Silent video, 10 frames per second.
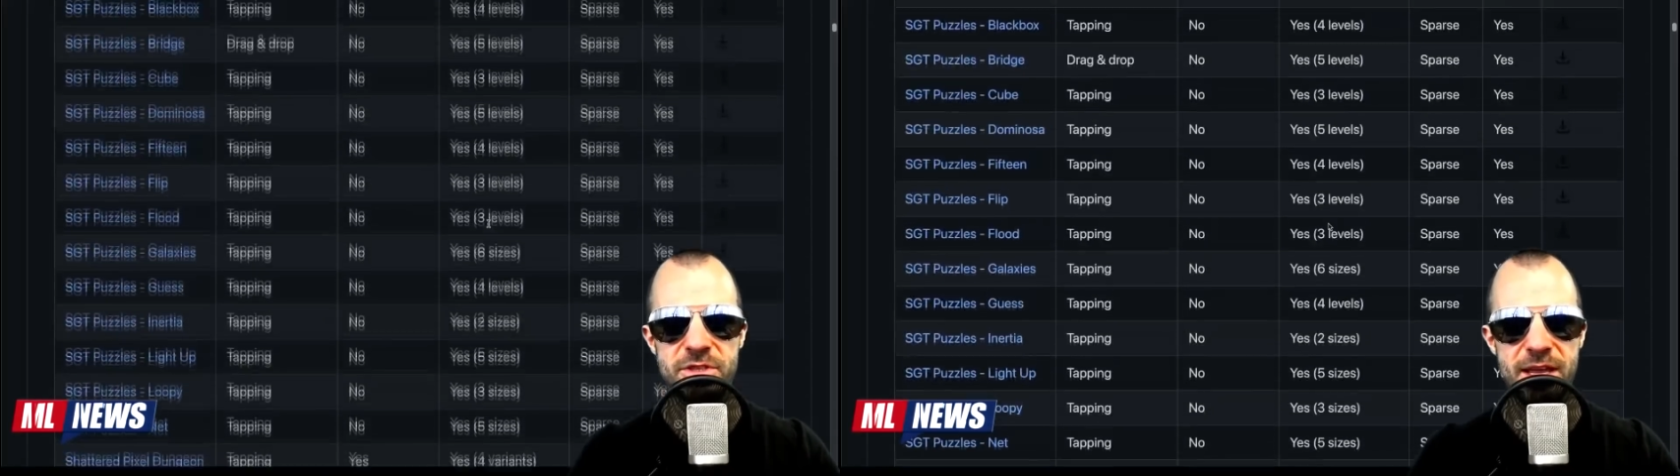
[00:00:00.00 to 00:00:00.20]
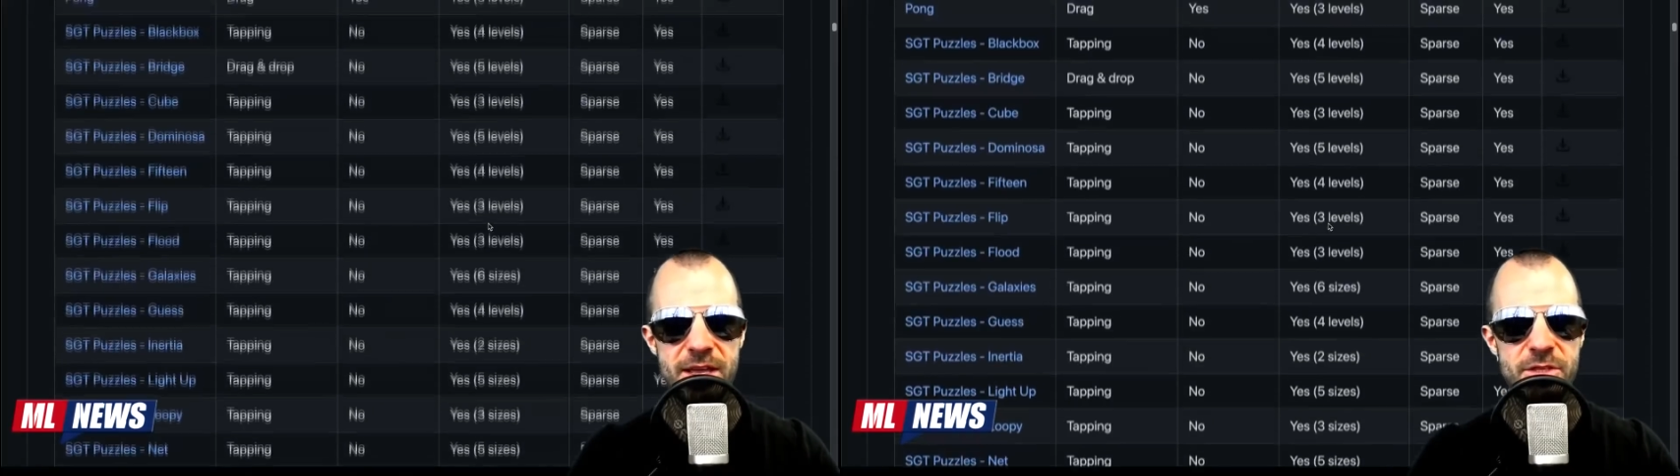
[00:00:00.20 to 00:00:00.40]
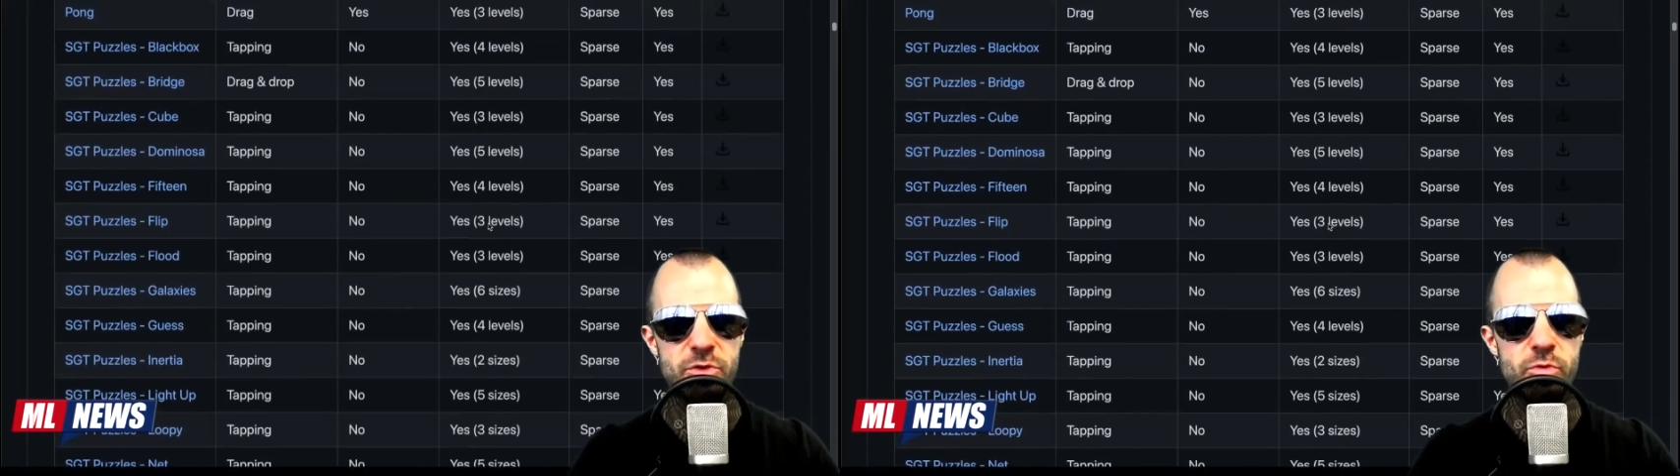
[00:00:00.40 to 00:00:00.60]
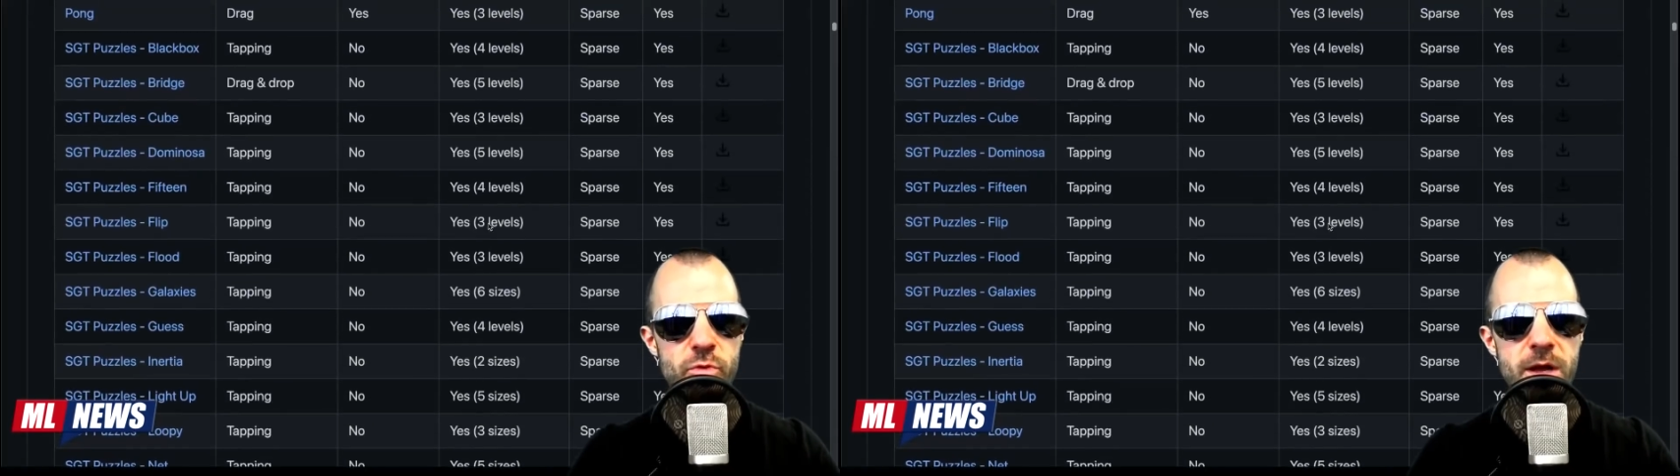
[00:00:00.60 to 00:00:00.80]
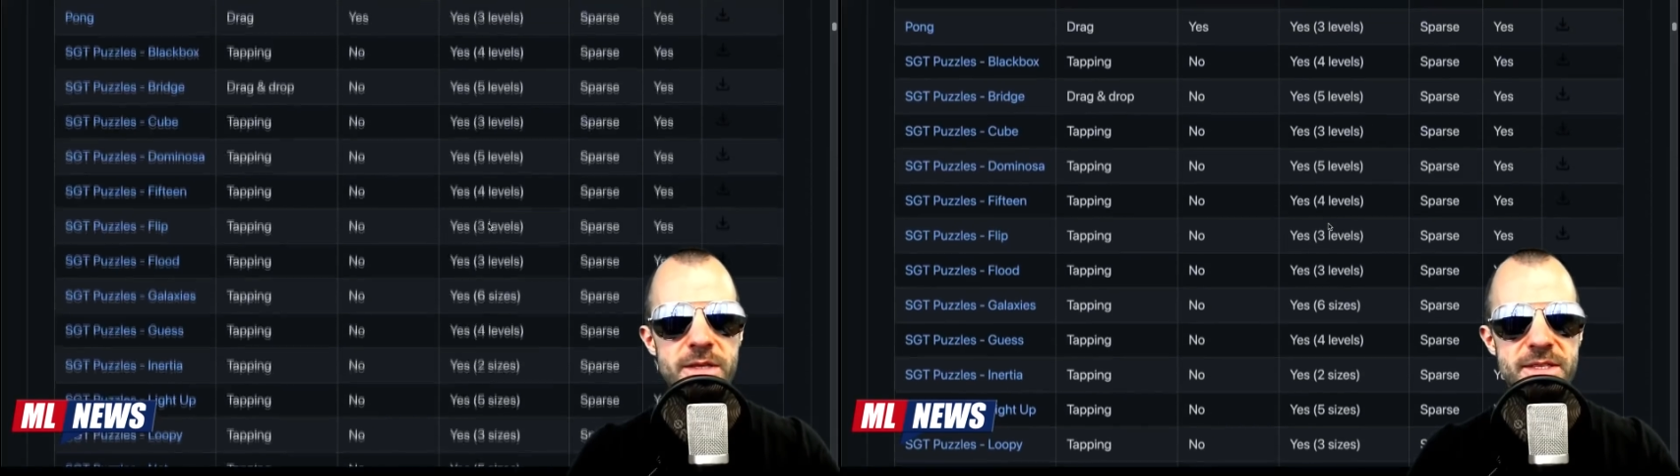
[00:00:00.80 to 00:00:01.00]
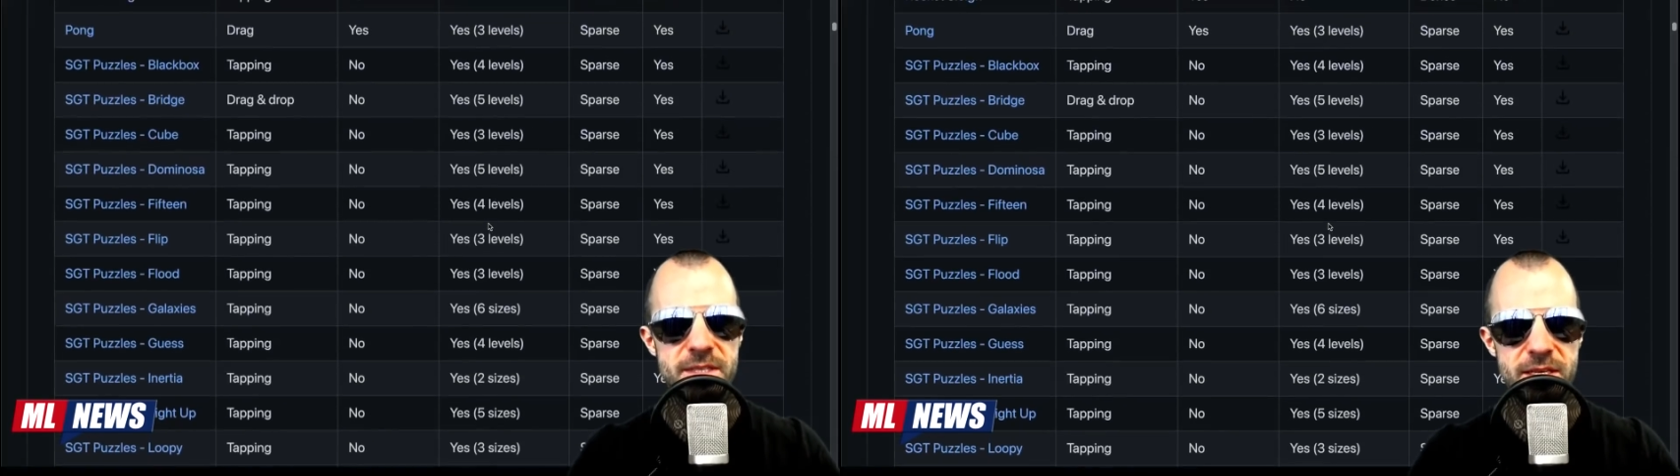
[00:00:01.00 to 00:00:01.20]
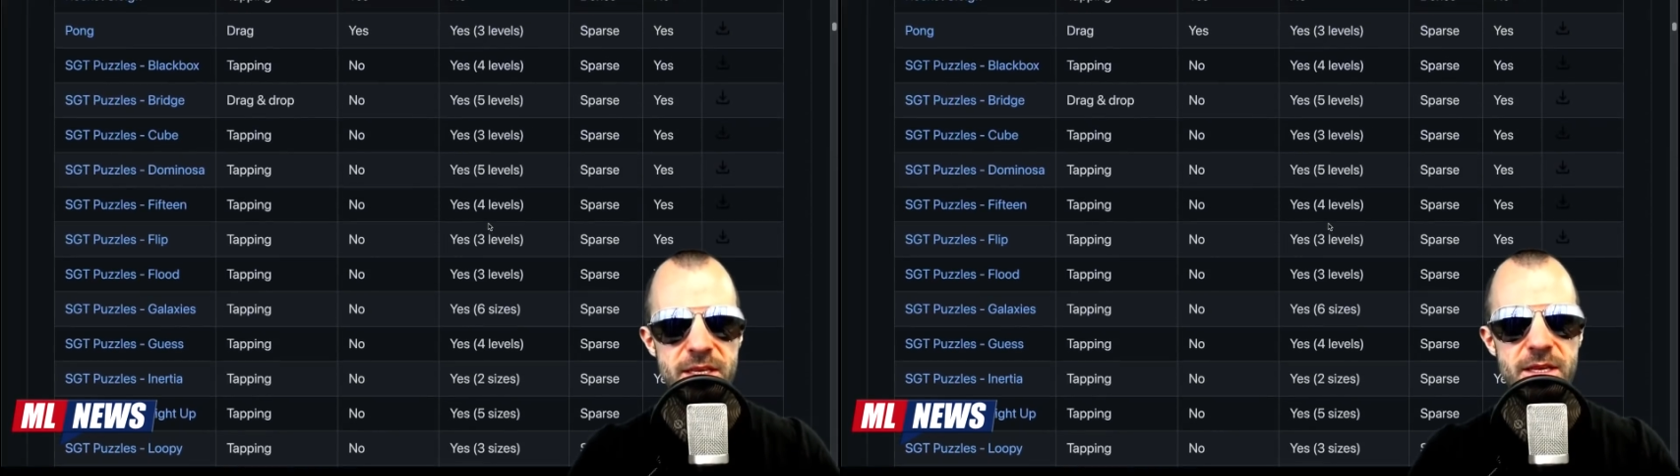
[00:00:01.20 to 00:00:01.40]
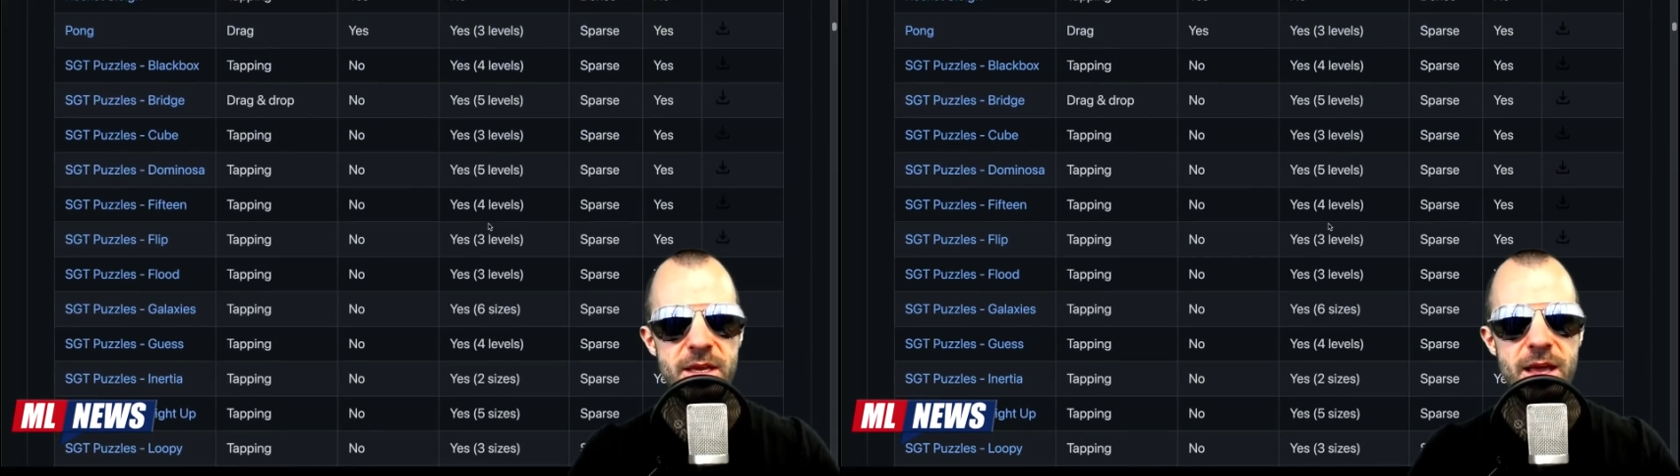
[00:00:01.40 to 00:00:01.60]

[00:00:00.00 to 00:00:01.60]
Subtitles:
that you see